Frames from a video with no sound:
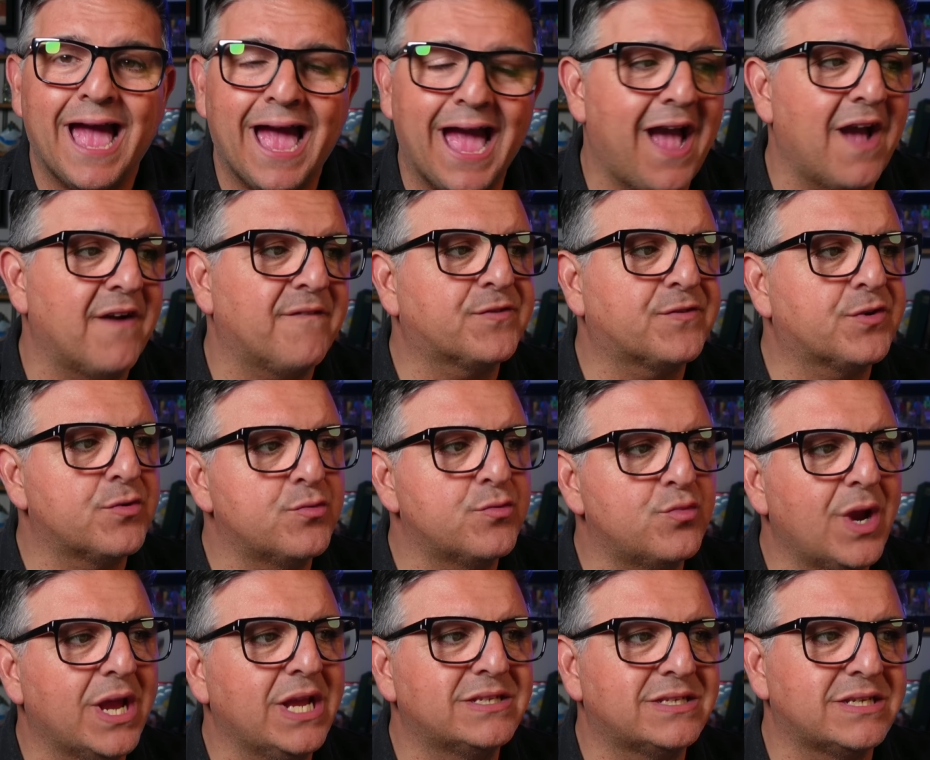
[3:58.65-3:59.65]
after
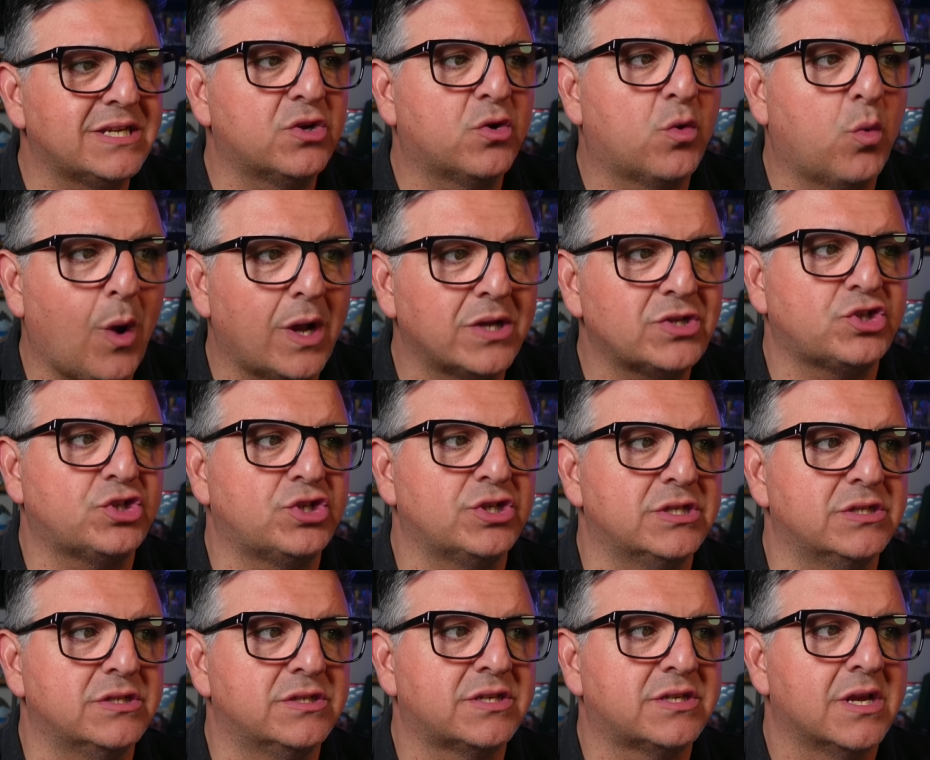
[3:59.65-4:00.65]
raising
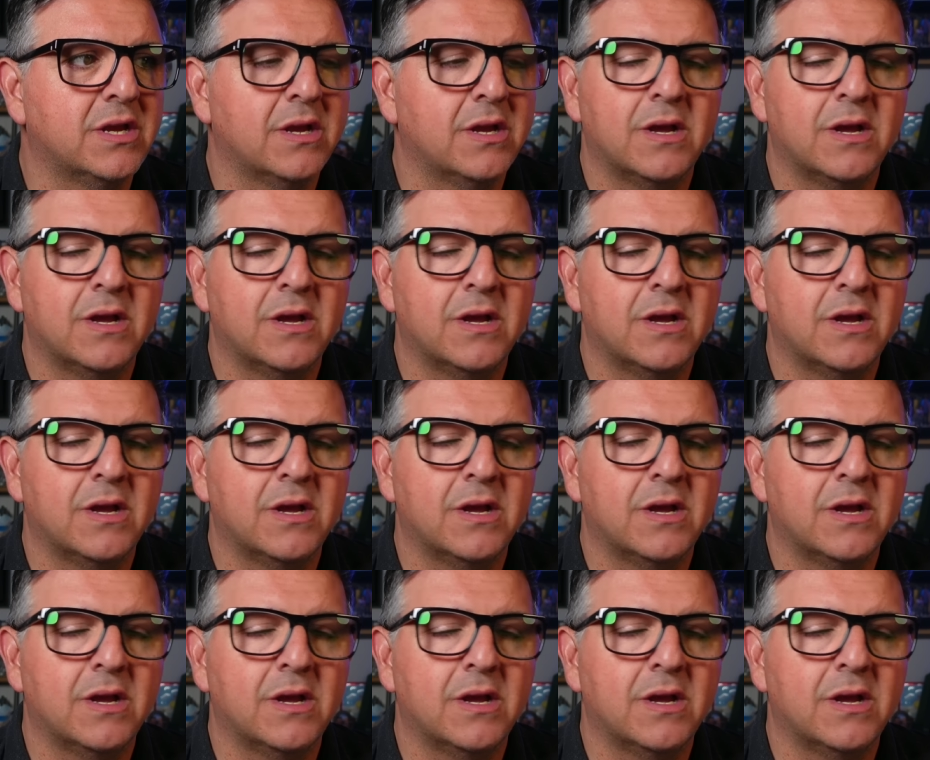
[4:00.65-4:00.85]
questions